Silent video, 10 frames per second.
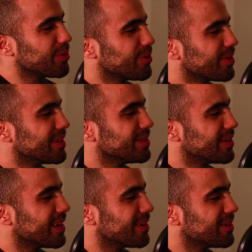agree that you
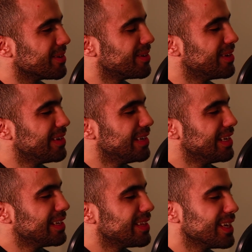gotta.
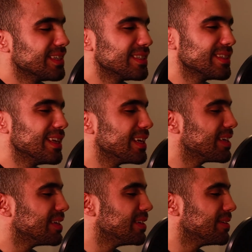Thing is, like,
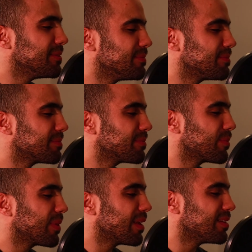
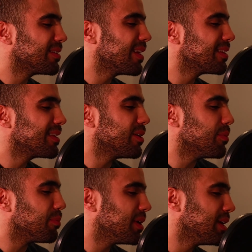it's not the
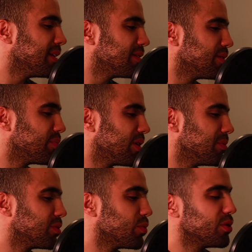complaining that's the problem.
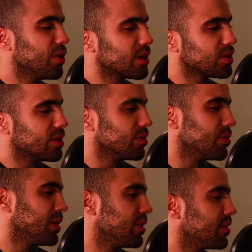It's whether you're actually doing
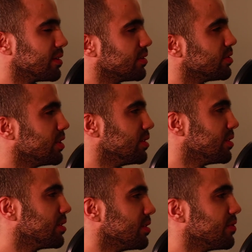anything to change it.
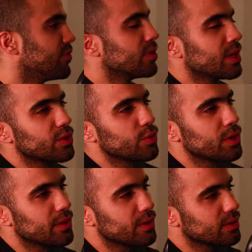Because if you're not doing
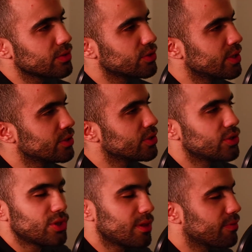anything to change it,
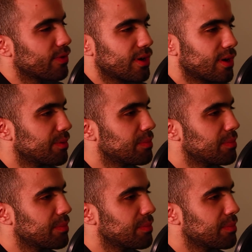shut the fuck up.